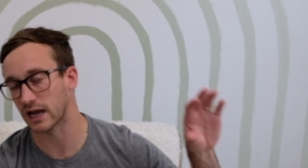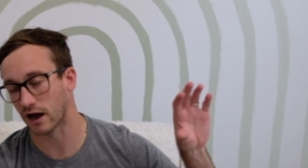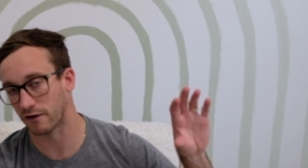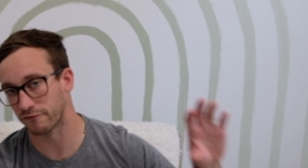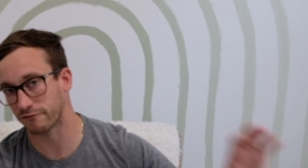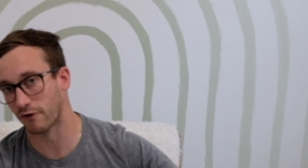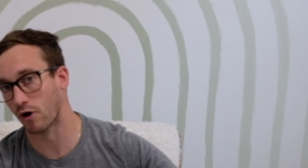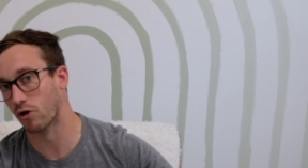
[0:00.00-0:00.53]
a
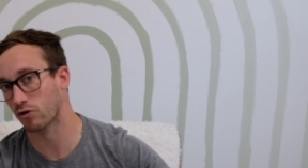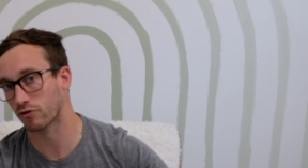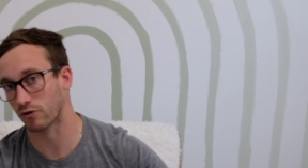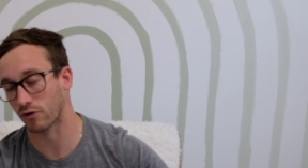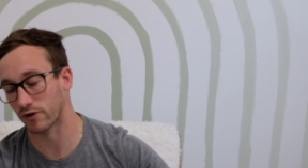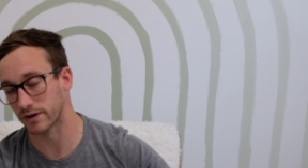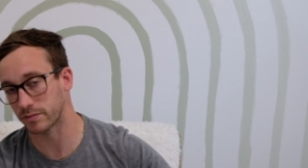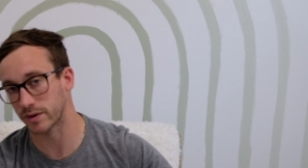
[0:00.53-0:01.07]
fall
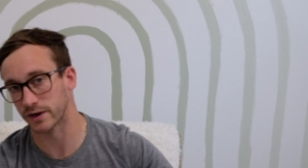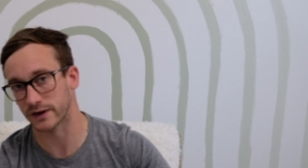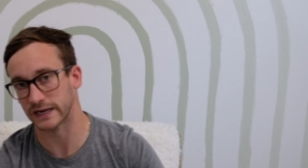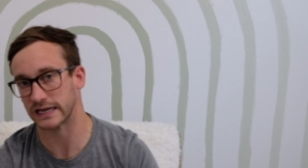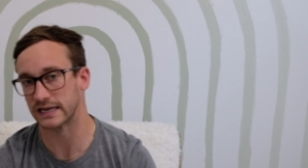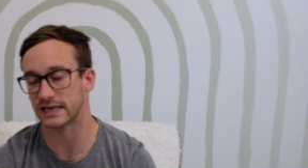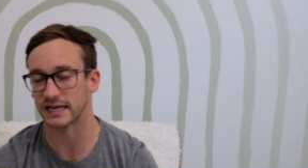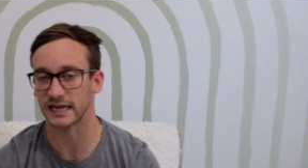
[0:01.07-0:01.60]
growing
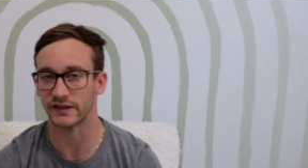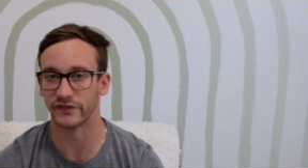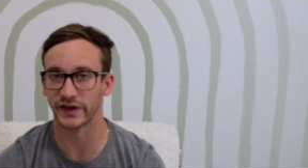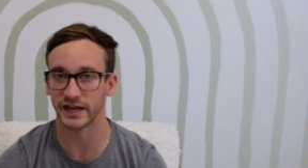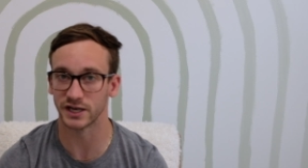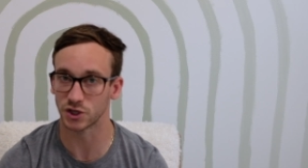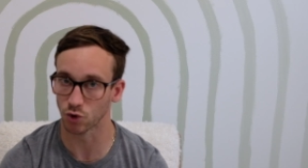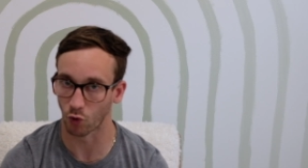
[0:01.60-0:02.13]
period, and
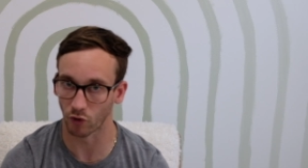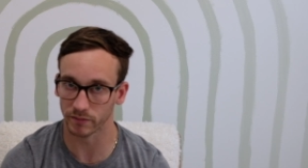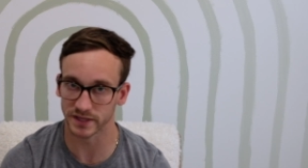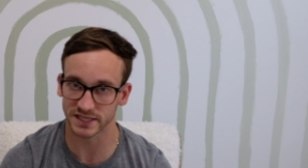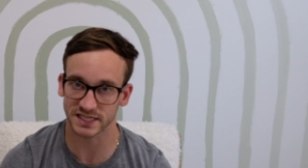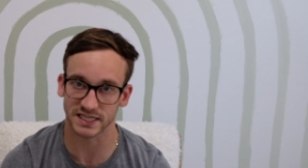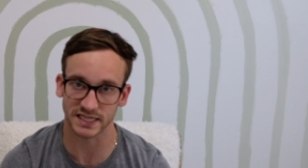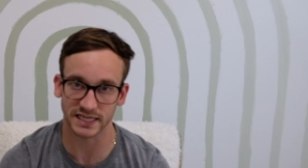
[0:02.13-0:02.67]
then
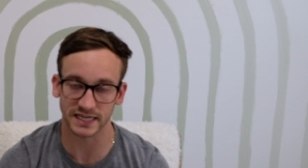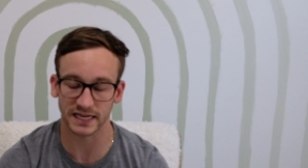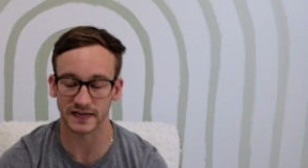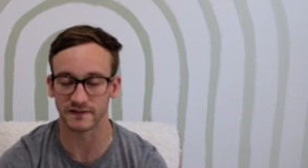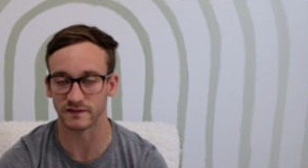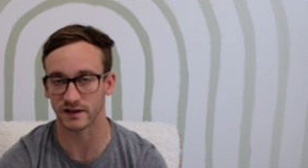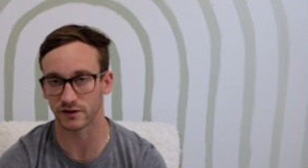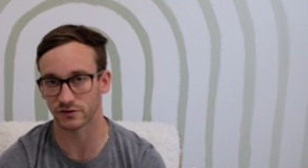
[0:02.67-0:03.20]
dormancy
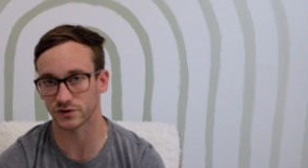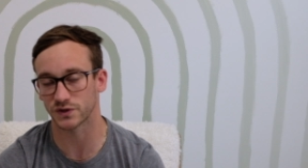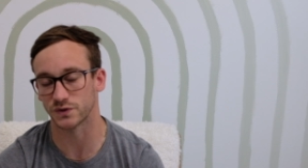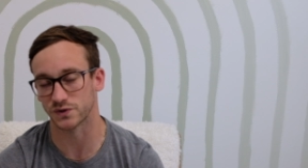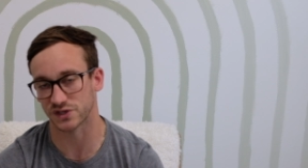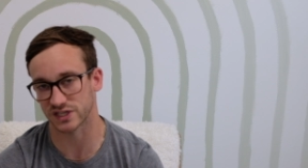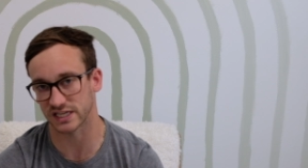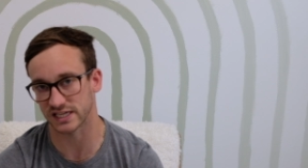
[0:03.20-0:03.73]
in the other two
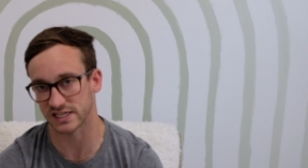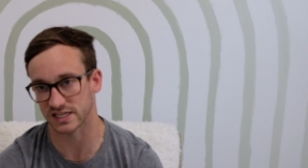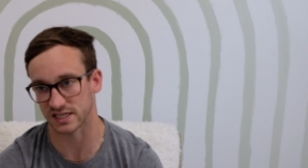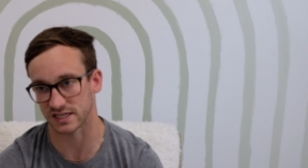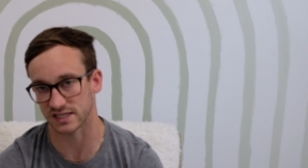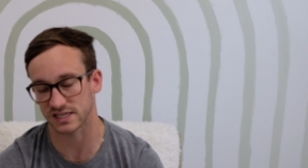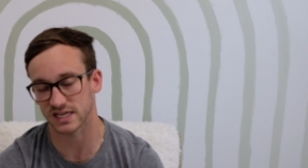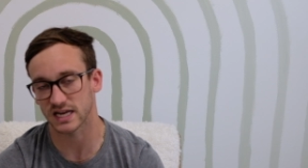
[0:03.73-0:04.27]

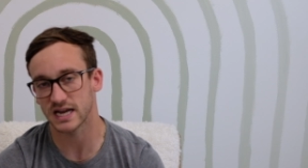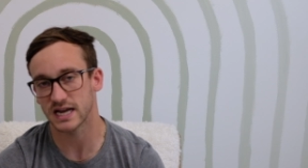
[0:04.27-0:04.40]
seasons.